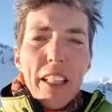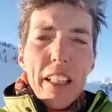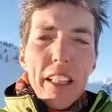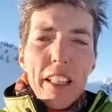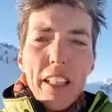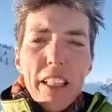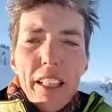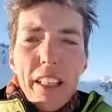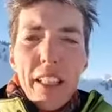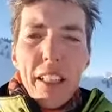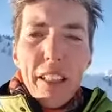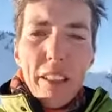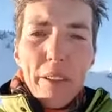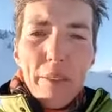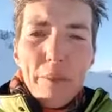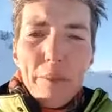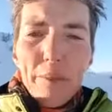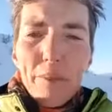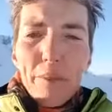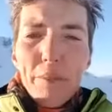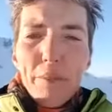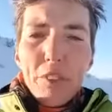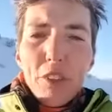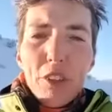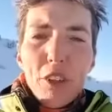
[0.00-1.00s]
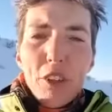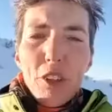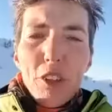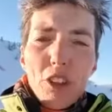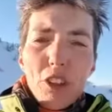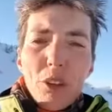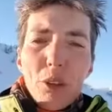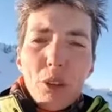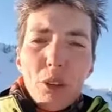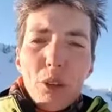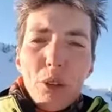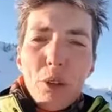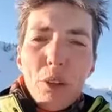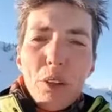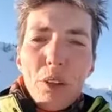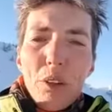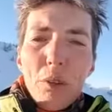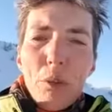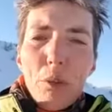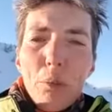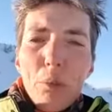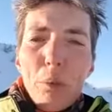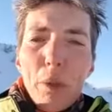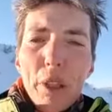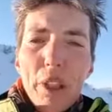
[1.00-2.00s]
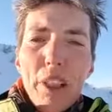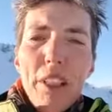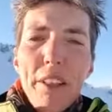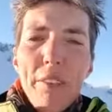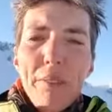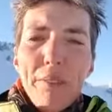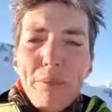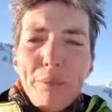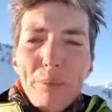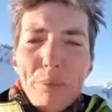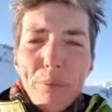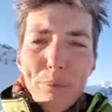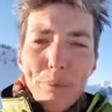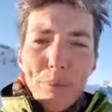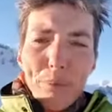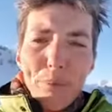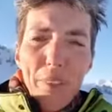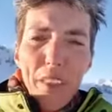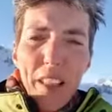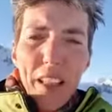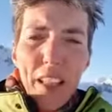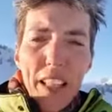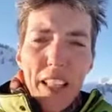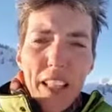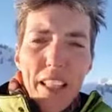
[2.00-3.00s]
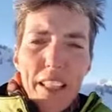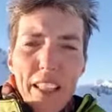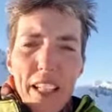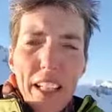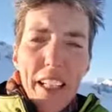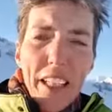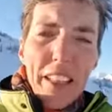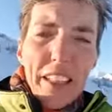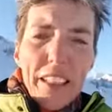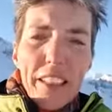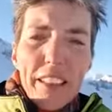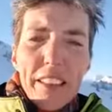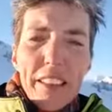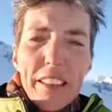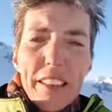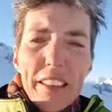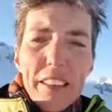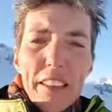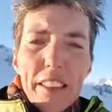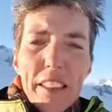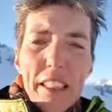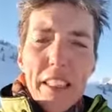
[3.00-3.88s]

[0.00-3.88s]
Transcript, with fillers: um, used to be and that is